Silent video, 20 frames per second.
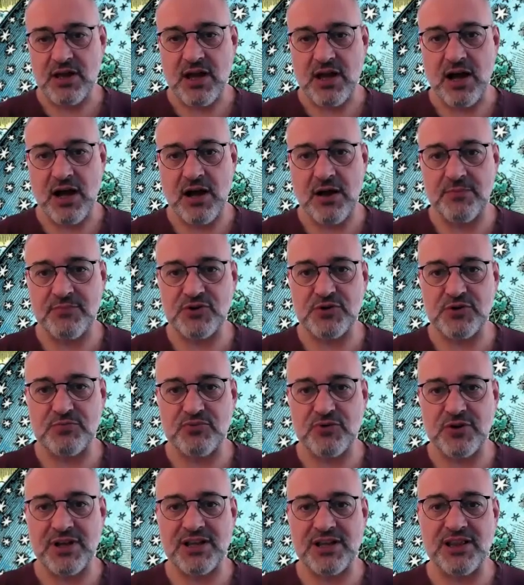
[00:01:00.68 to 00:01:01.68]
to
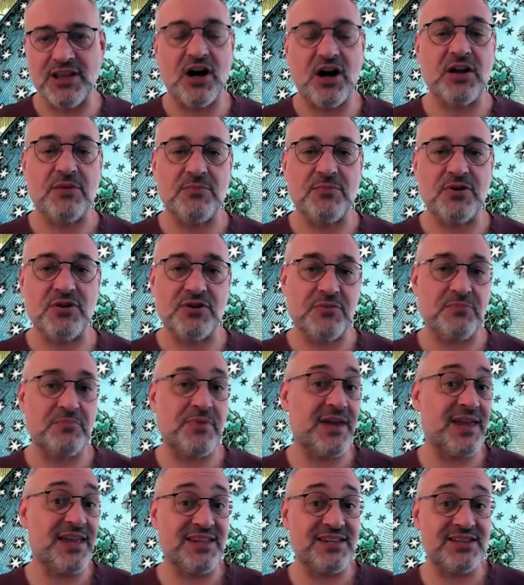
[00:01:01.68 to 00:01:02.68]
bring enlightenment and
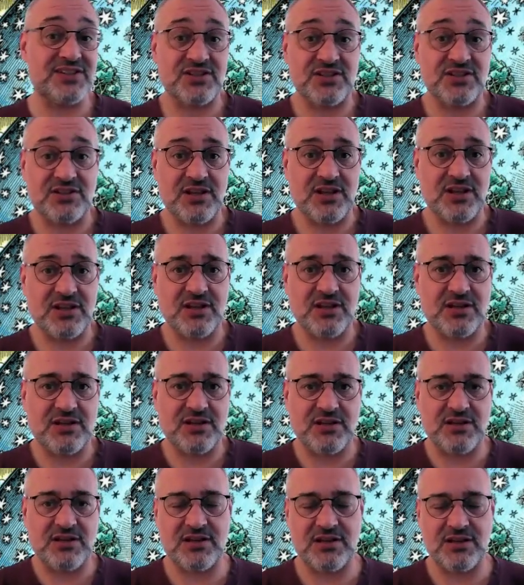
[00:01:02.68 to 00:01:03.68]
peace and
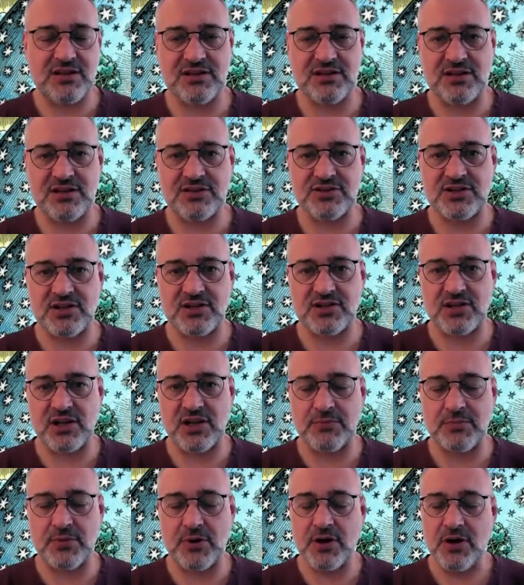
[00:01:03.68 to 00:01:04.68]
such
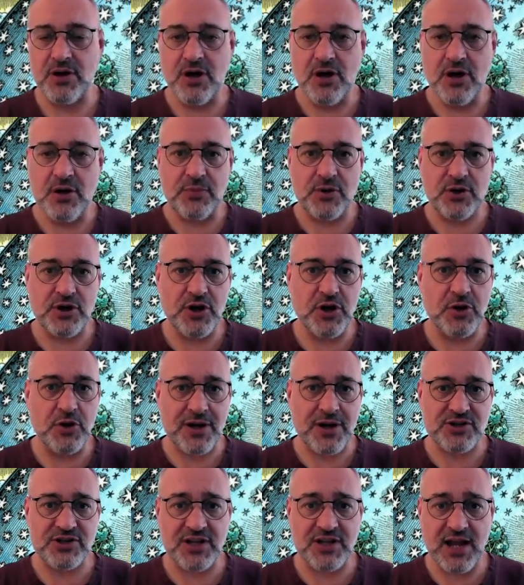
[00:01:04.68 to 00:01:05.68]
like. But Hu
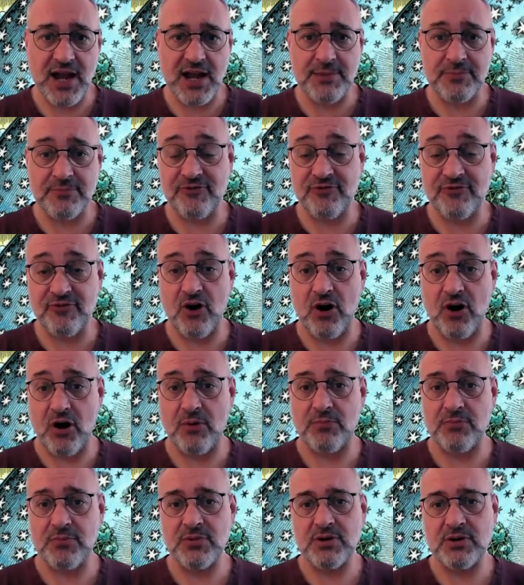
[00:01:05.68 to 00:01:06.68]
actually came
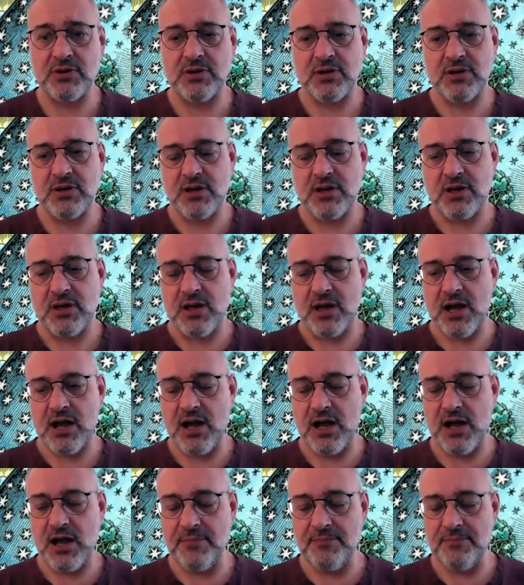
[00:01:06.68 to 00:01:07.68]
from
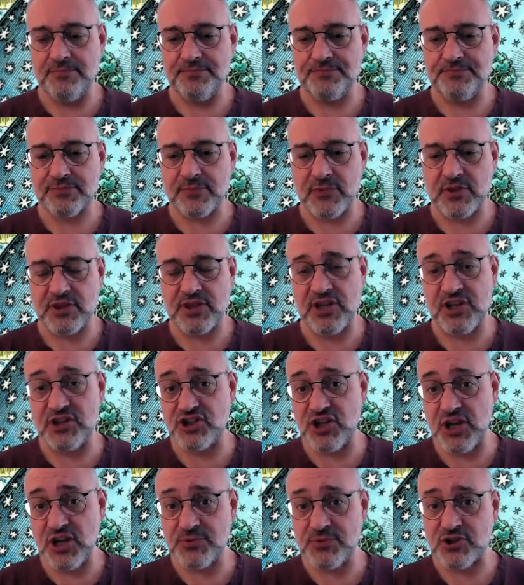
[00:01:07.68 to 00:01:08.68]
the
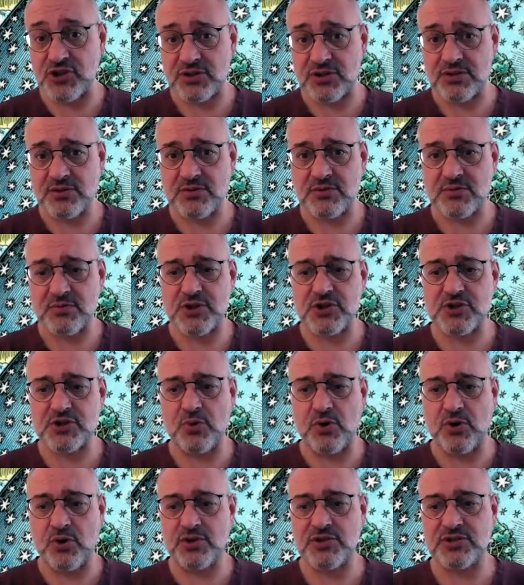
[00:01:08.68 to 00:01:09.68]
Egyptian, which
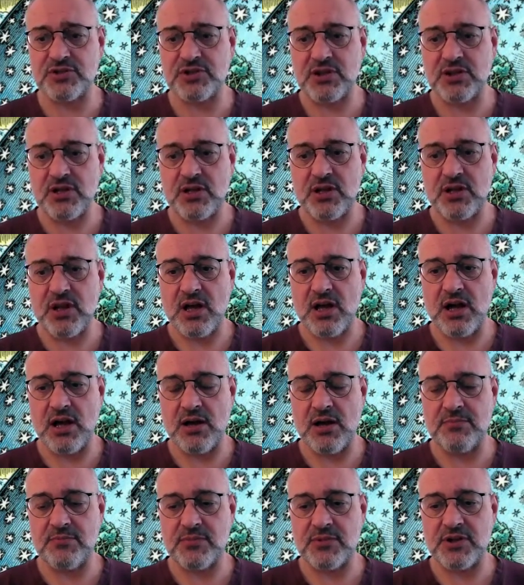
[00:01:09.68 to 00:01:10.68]
was
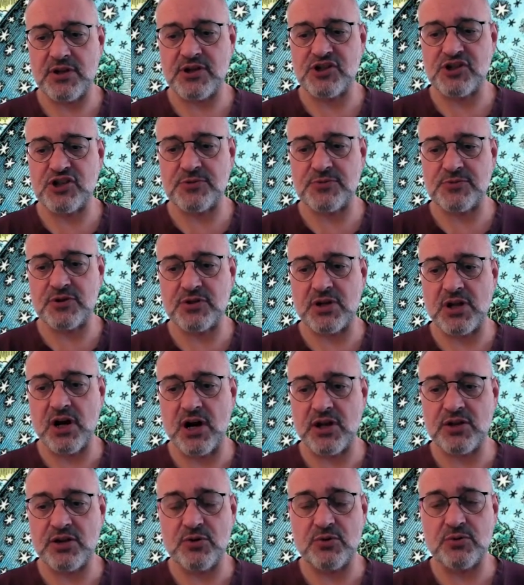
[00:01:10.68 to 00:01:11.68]
the Egyptian
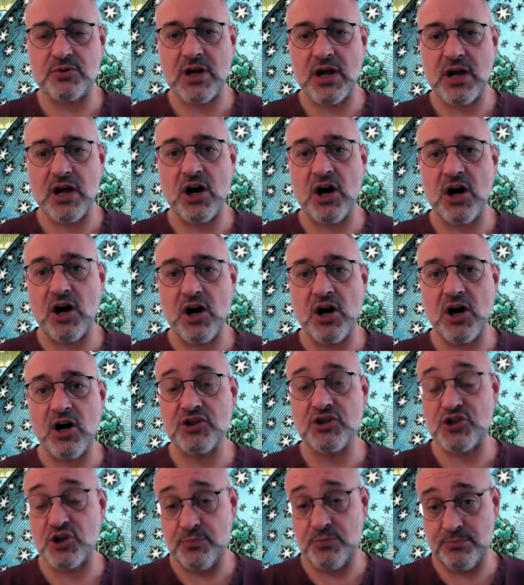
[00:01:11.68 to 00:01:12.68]
guy called
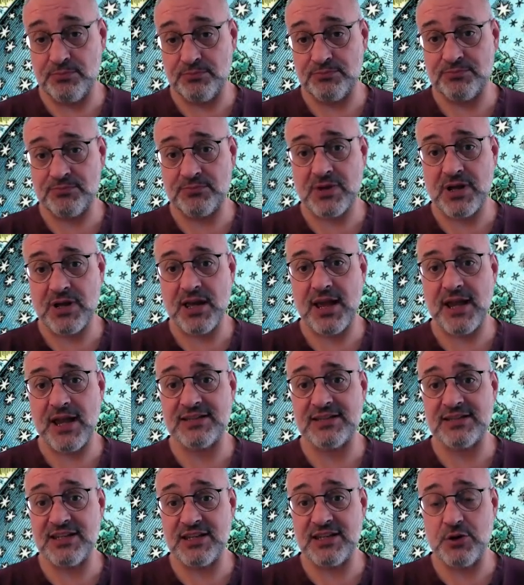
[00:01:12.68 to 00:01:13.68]
Atum,
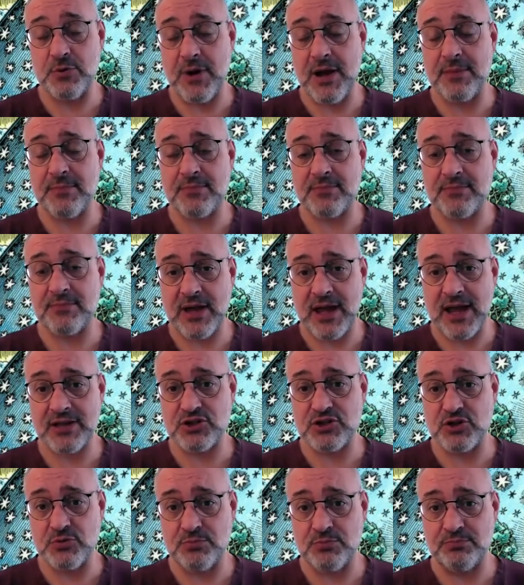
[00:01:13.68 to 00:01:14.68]
Atum,
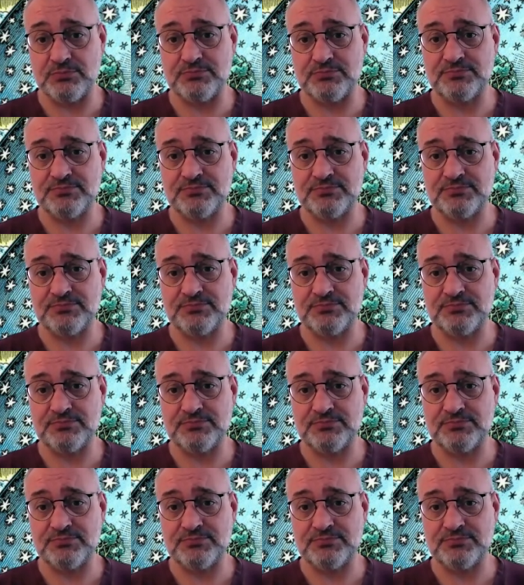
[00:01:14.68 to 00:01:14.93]
Atum.